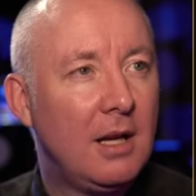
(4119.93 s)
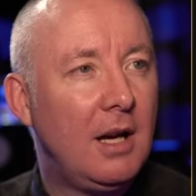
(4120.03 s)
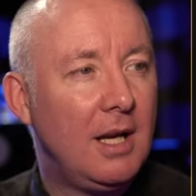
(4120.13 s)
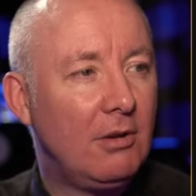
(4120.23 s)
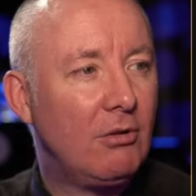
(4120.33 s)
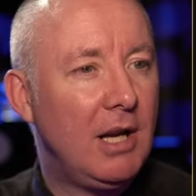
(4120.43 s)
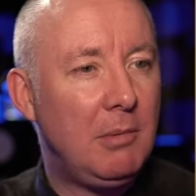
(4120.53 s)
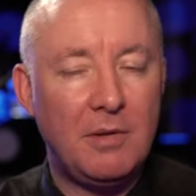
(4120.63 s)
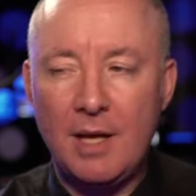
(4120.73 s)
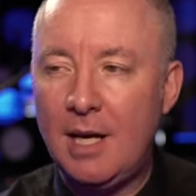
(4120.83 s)
I agree
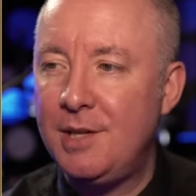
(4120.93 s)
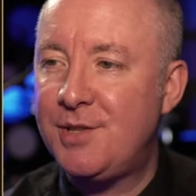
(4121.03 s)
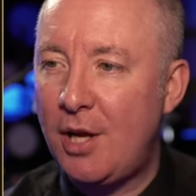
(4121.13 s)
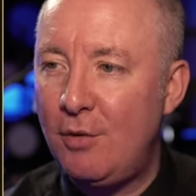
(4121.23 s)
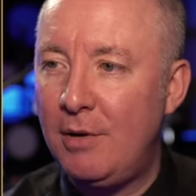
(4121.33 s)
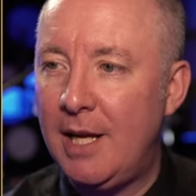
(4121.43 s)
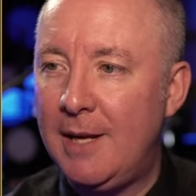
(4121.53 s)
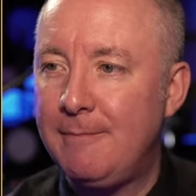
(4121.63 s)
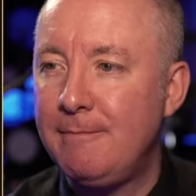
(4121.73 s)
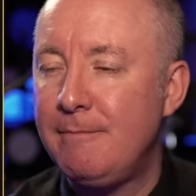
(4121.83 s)
with that
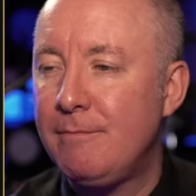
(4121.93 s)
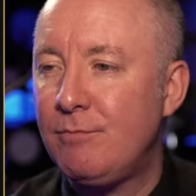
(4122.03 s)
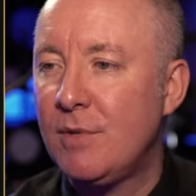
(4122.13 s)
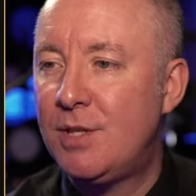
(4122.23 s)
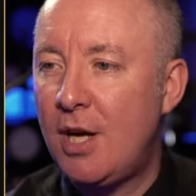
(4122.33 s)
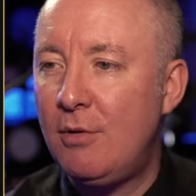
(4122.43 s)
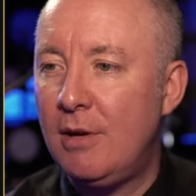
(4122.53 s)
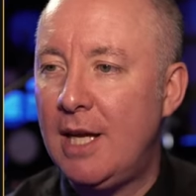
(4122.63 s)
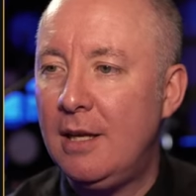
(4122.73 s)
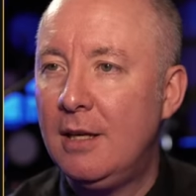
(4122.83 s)
totally.
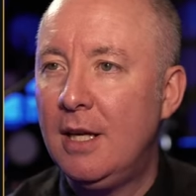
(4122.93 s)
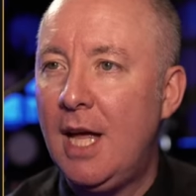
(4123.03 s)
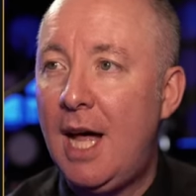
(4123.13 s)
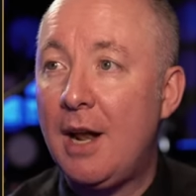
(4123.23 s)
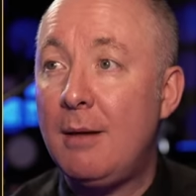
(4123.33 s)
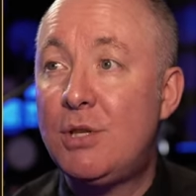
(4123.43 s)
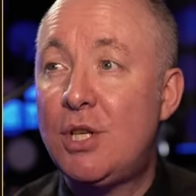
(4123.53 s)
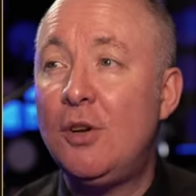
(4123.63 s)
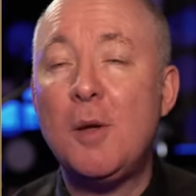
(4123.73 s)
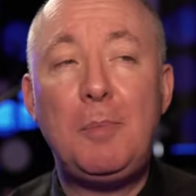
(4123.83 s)
Totally. And I'm
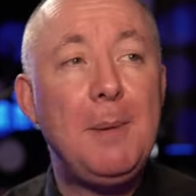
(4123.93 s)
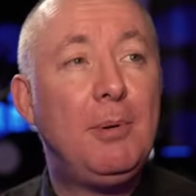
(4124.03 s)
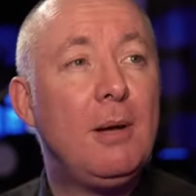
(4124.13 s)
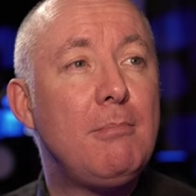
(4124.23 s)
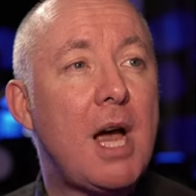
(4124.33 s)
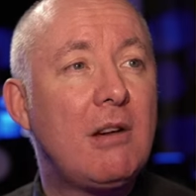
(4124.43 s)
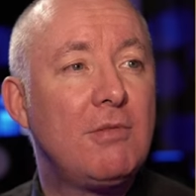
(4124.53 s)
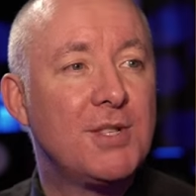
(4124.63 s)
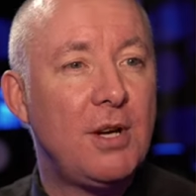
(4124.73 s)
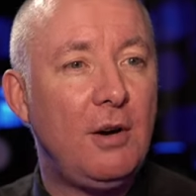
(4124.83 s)
sure the people at
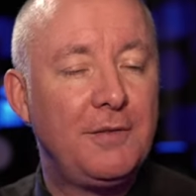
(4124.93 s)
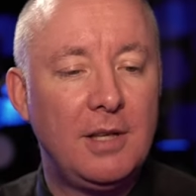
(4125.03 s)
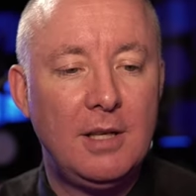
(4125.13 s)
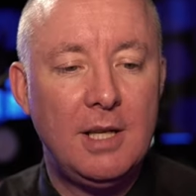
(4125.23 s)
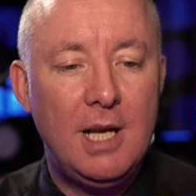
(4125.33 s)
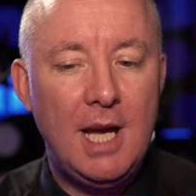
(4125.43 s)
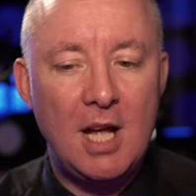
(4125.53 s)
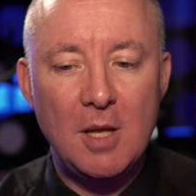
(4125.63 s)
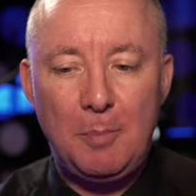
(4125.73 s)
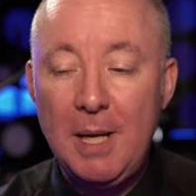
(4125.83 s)
Microsoft
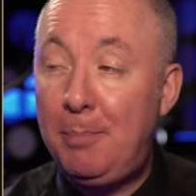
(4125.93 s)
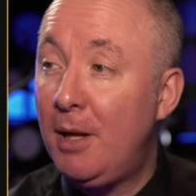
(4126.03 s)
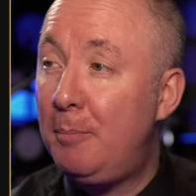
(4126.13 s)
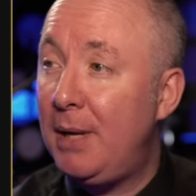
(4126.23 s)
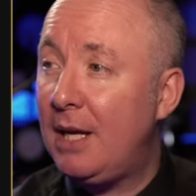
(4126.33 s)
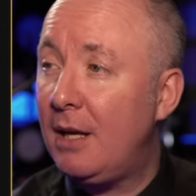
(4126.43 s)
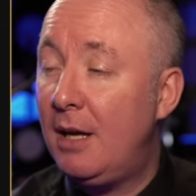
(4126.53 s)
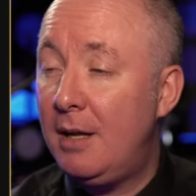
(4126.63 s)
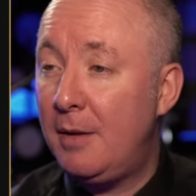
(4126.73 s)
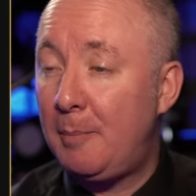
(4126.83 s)
and the people at Bit,
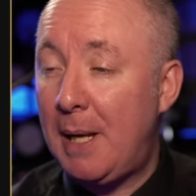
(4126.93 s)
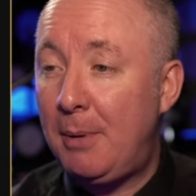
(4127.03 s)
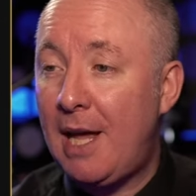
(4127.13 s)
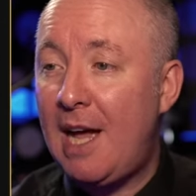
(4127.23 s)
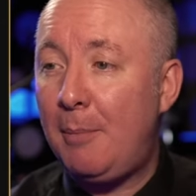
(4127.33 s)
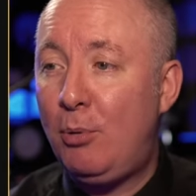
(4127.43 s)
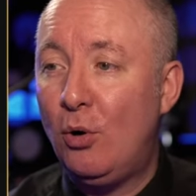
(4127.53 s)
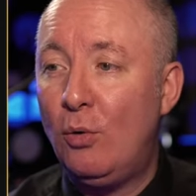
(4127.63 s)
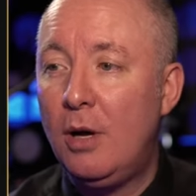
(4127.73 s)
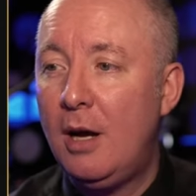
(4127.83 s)
uh, the people at
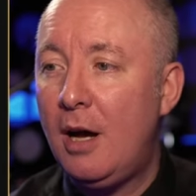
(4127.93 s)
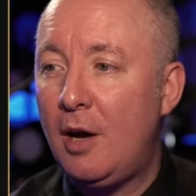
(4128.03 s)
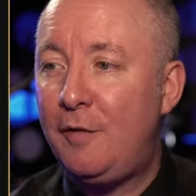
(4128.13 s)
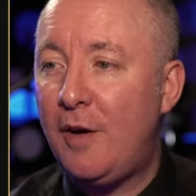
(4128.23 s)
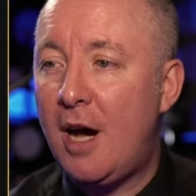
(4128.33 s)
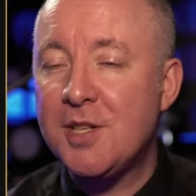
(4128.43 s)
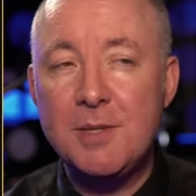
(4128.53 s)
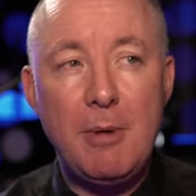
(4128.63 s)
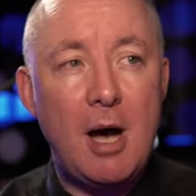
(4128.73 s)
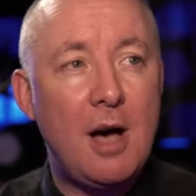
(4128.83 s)
Apple are far
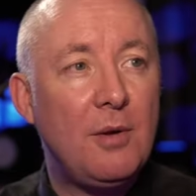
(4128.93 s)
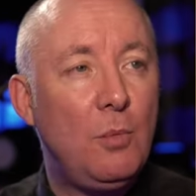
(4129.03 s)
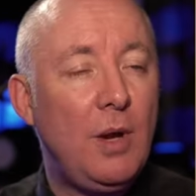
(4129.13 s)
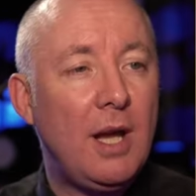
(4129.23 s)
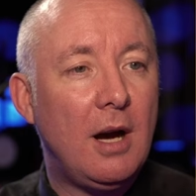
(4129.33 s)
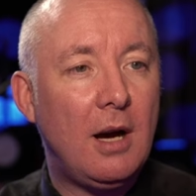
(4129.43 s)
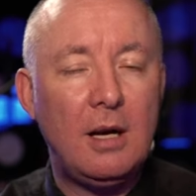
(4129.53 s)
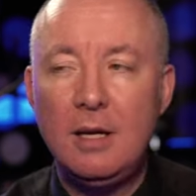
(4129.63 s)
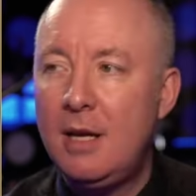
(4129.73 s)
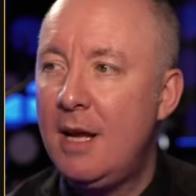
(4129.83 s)
smarter than we are.
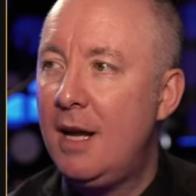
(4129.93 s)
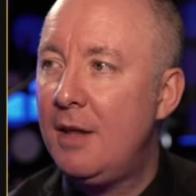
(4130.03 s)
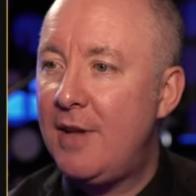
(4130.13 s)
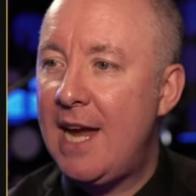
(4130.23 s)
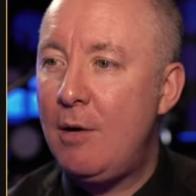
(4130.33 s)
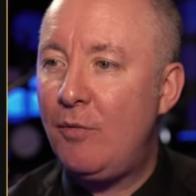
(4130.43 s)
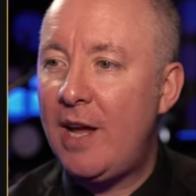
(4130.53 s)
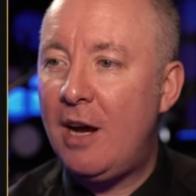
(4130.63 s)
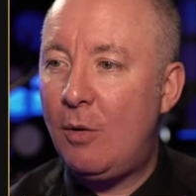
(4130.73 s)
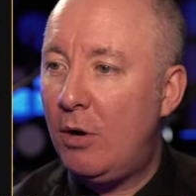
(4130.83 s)
They,
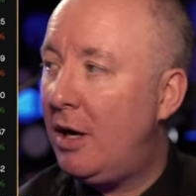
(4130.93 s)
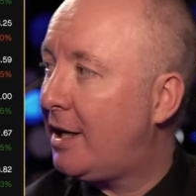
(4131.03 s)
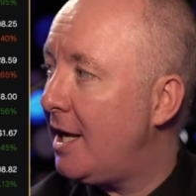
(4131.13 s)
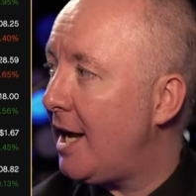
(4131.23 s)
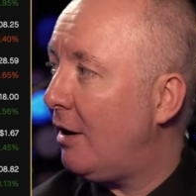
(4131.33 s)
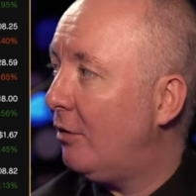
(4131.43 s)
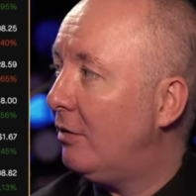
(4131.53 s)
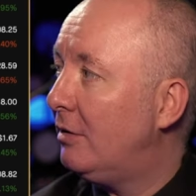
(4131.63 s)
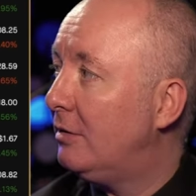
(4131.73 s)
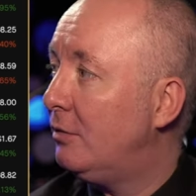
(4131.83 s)
they are working out
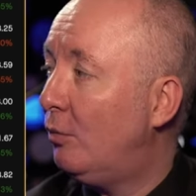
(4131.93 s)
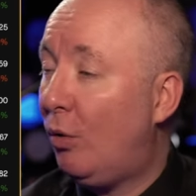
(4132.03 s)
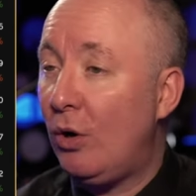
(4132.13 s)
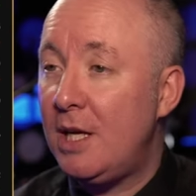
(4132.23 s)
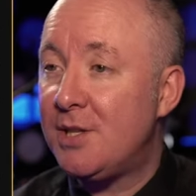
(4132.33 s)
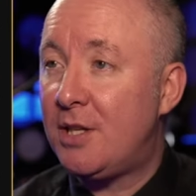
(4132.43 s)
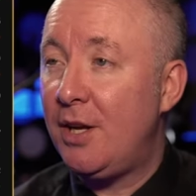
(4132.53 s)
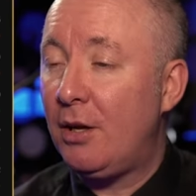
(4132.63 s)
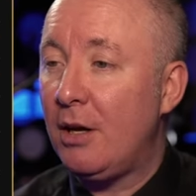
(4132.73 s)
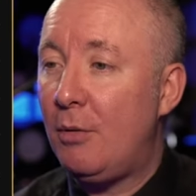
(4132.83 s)
what is
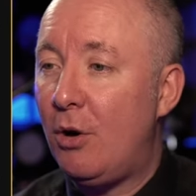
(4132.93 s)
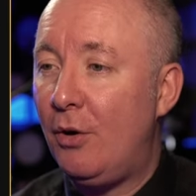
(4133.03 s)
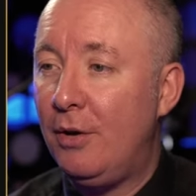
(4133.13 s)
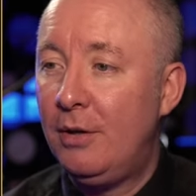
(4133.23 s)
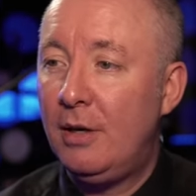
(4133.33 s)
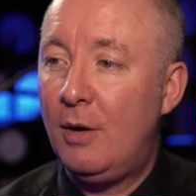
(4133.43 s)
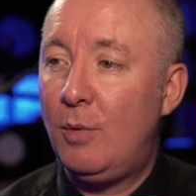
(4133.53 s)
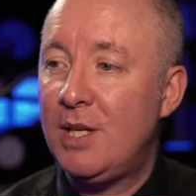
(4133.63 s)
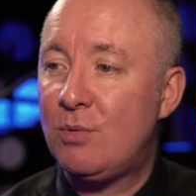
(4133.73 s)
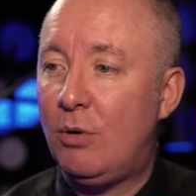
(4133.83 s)
going to go on and
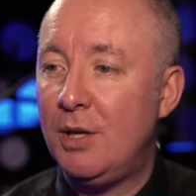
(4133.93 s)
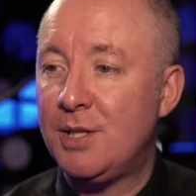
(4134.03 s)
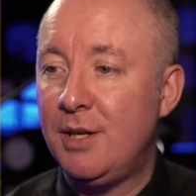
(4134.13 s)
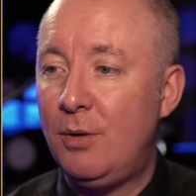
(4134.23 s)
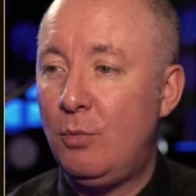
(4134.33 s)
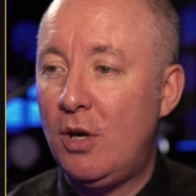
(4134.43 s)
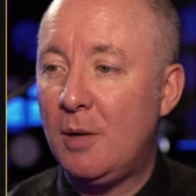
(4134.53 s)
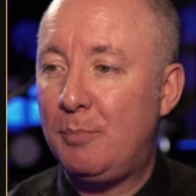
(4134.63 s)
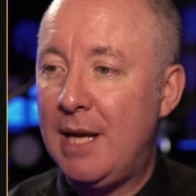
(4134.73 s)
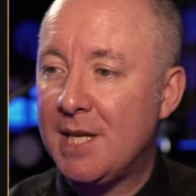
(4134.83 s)
which one's going to
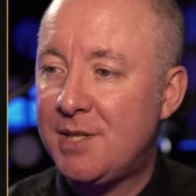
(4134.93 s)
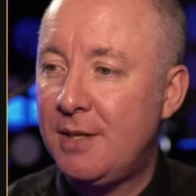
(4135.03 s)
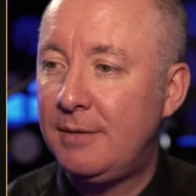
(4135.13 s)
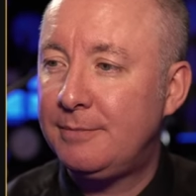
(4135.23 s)
work best.